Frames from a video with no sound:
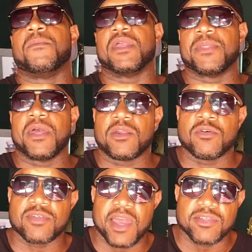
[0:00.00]
Email
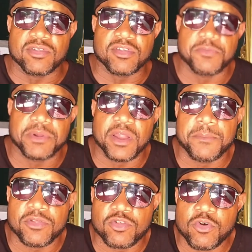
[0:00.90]
those agencies. But
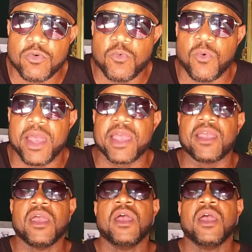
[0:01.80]
number two way